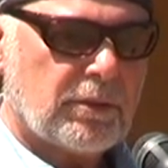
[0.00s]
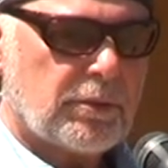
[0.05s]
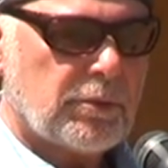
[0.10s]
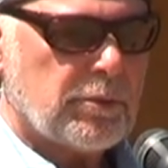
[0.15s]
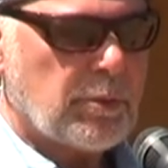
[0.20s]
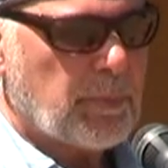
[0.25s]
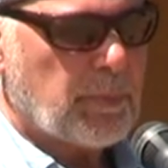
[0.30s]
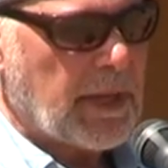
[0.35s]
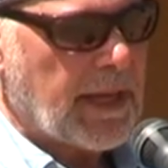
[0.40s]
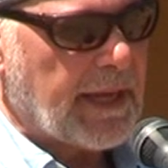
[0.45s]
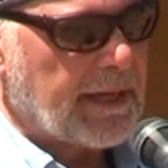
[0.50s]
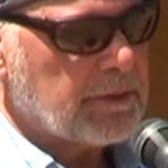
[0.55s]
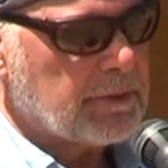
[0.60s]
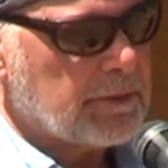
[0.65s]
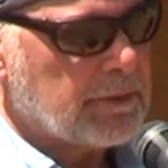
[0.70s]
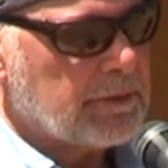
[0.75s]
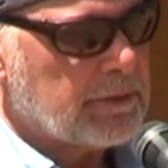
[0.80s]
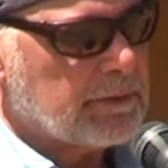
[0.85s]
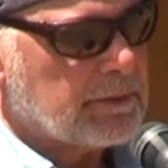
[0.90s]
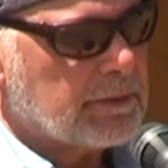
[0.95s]
to a
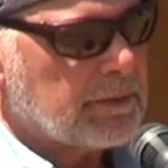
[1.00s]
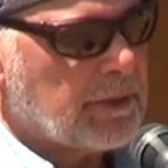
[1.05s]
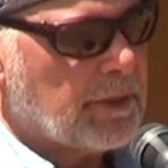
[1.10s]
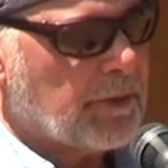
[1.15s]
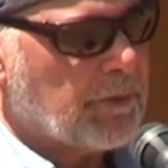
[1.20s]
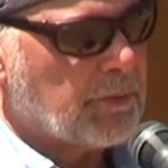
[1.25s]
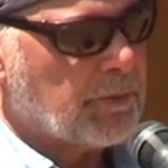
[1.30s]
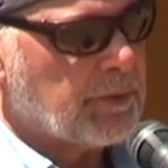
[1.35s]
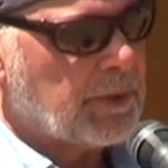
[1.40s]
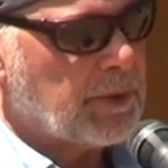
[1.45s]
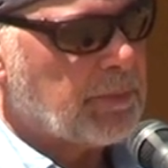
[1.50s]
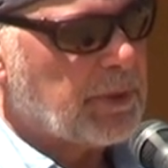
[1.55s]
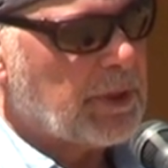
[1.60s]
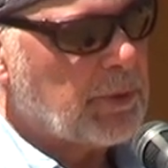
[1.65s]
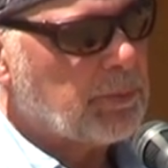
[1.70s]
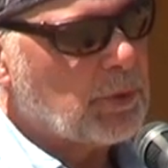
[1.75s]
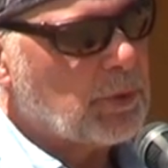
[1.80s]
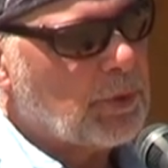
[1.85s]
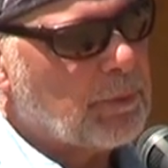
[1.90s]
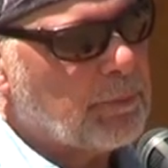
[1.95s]
panel of 3
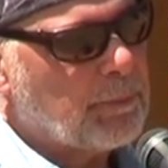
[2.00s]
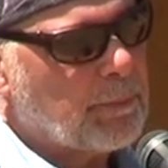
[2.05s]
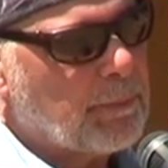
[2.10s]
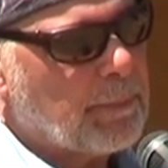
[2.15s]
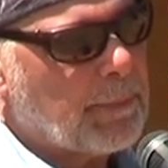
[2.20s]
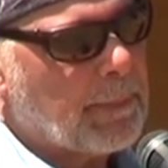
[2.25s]
people.